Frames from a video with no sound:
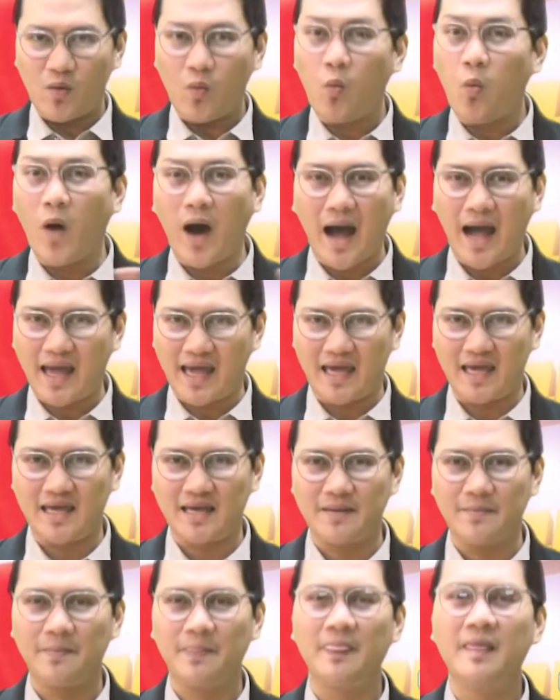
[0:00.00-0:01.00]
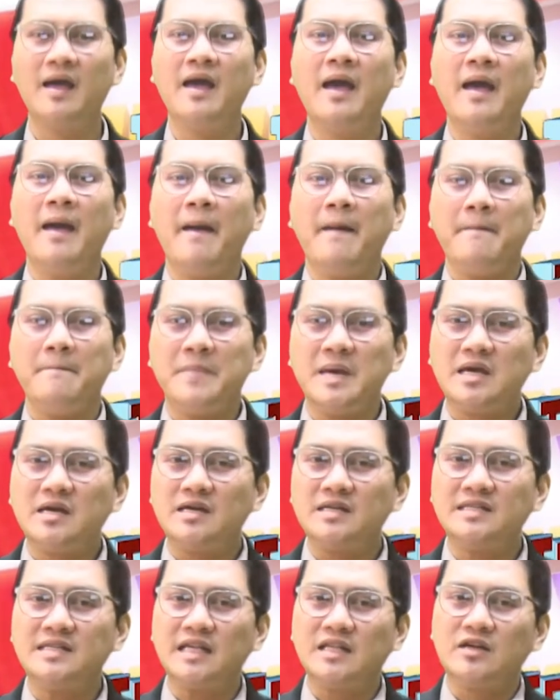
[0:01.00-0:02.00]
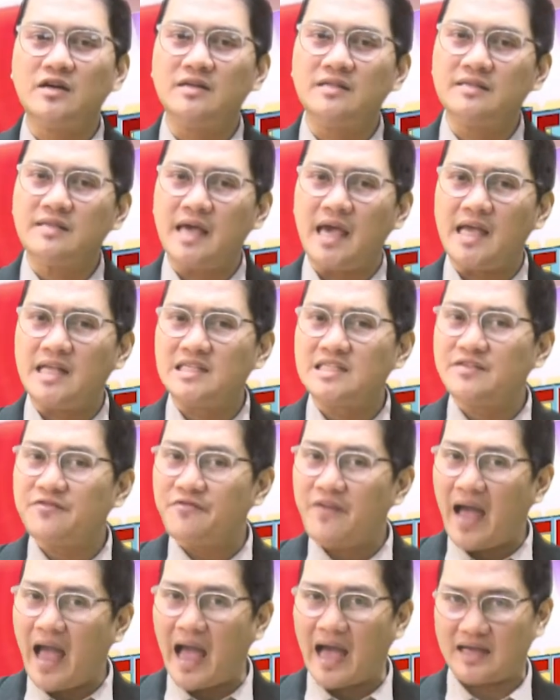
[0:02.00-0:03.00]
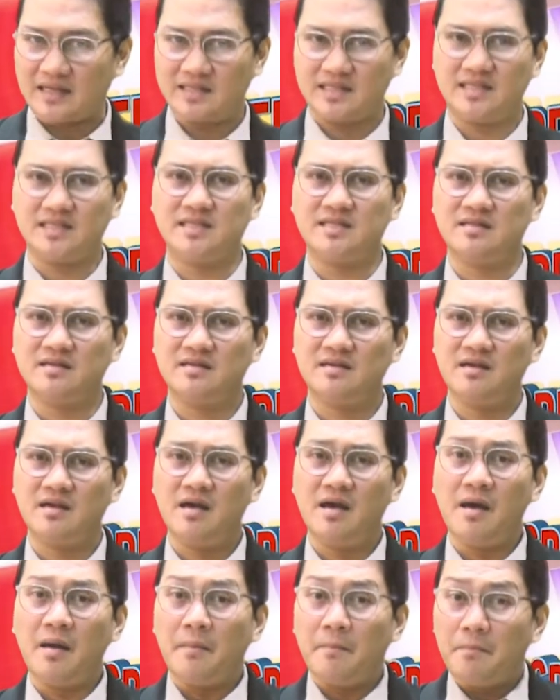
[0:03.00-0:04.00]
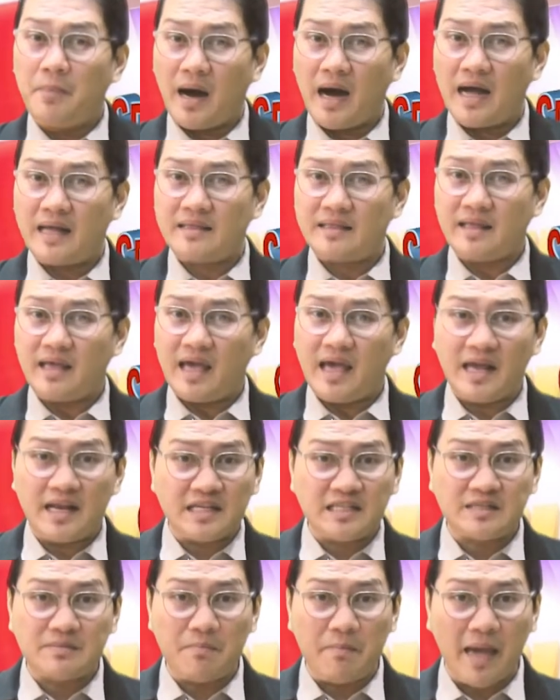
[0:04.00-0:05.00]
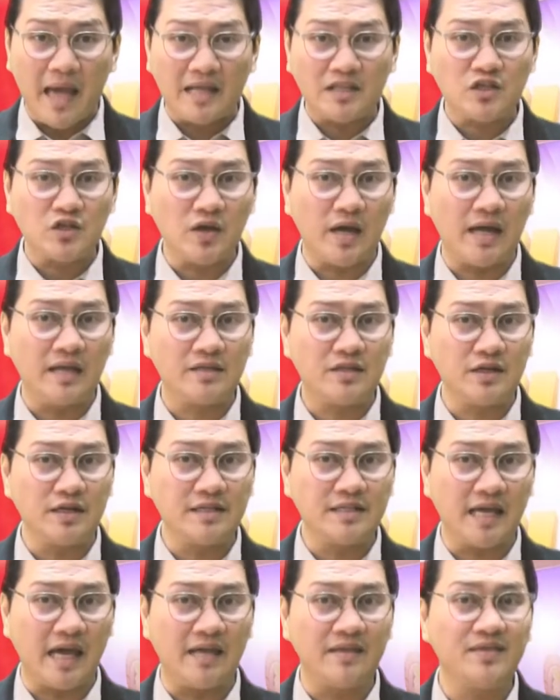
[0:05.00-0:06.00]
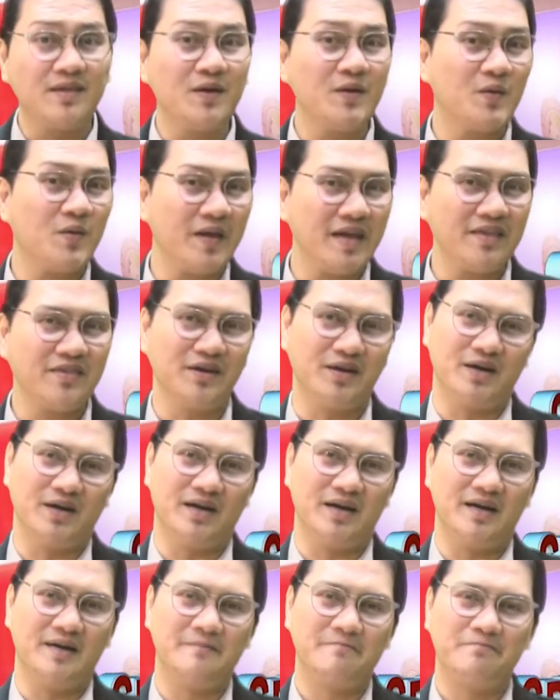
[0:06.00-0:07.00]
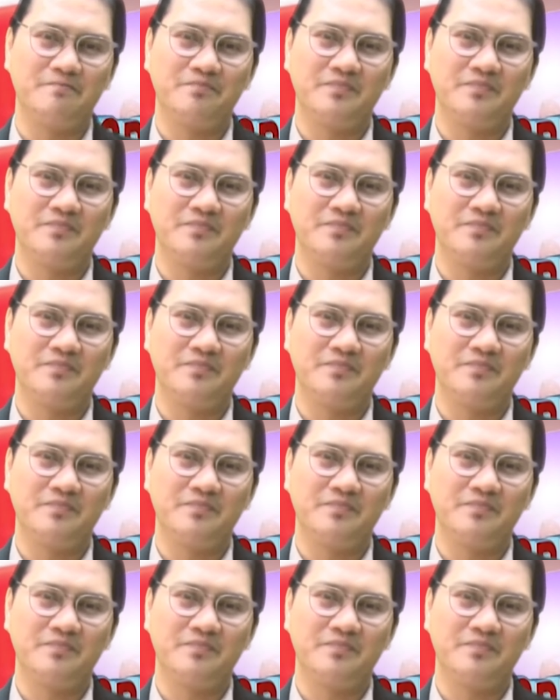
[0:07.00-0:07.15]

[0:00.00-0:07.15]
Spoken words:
Why? Because it contains facts, but it is meant to entertain the reader.